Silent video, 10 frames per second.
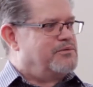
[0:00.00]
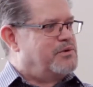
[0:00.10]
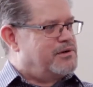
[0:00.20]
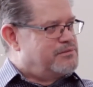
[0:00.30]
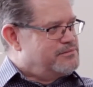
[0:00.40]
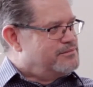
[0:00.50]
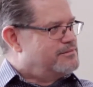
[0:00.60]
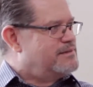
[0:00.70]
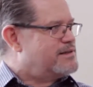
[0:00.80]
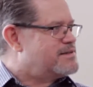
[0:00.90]
Well,
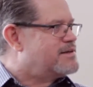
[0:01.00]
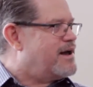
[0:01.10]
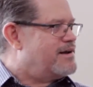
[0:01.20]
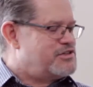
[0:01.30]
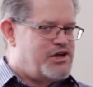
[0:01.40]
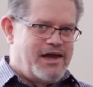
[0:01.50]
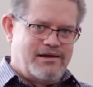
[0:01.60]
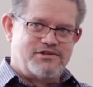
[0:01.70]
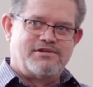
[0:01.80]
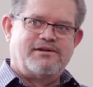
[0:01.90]
that's kind of
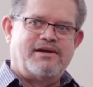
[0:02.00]
changed.